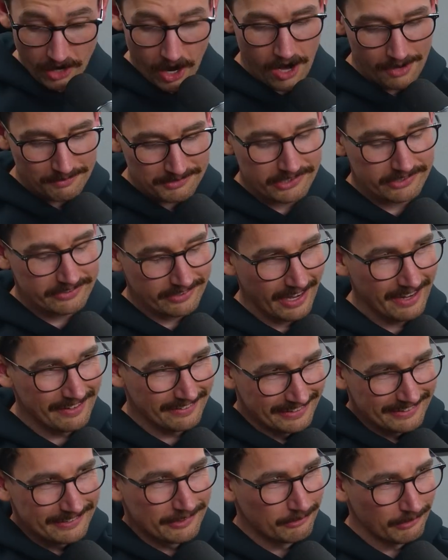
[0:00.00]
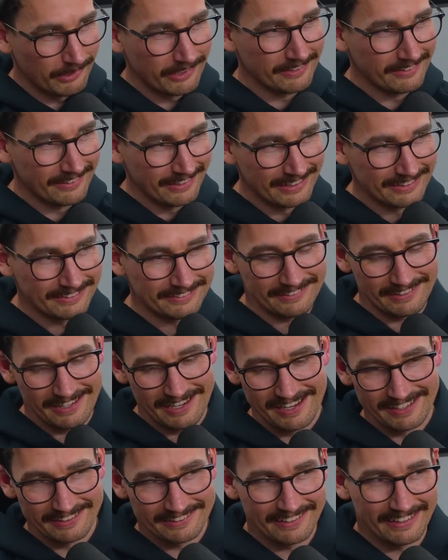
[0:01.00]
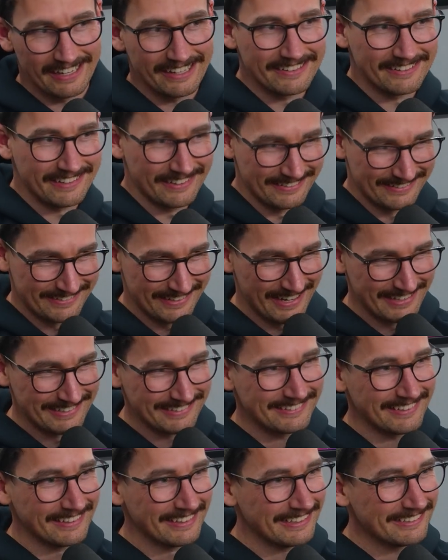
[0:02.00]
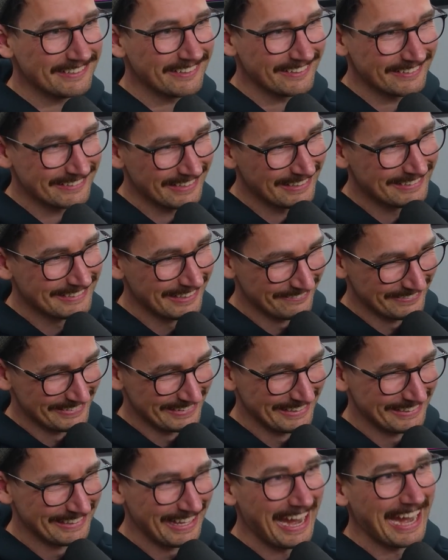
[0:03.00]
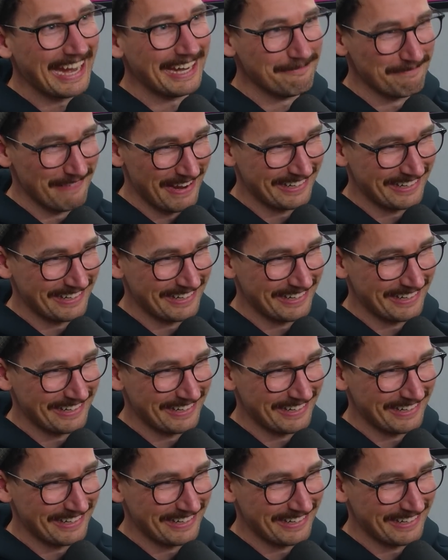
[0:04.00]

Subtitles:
No, I'm just saying this is what Kane can say. Just he's got to say something to get the heat back off him.